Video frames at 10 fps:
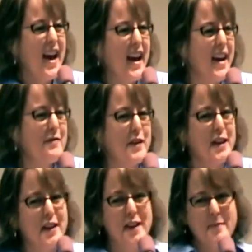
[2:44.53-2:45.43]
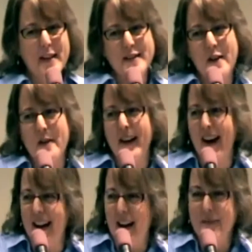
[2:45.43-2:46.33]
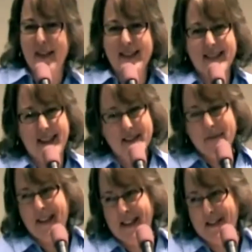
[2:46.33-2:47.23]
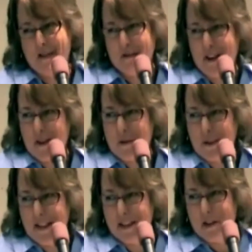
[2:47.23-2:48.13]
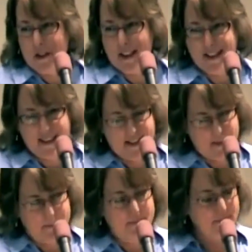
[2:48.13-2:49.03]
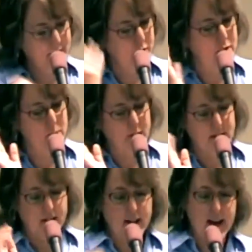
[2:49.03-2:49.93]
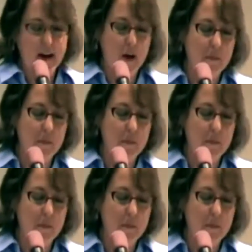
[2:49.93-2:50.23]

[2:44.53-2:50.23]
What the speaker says: If we could be so kind, I'm going to say some things that are factually incorrect because I'm doing the best I can here,